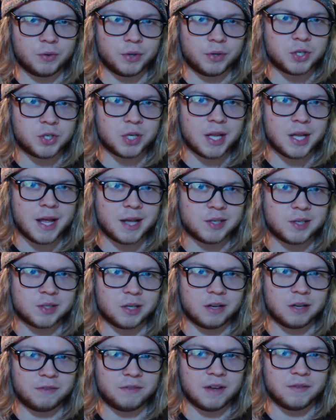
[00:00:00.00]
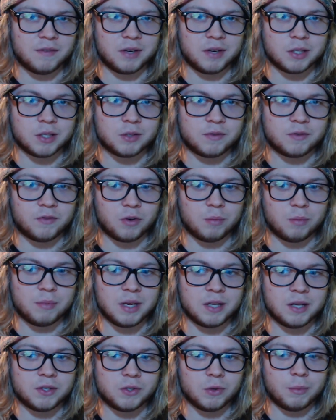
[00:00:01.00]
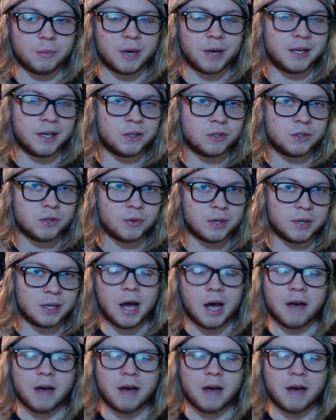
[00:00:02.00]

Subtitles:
religion that has enough evidence for me to buy into it.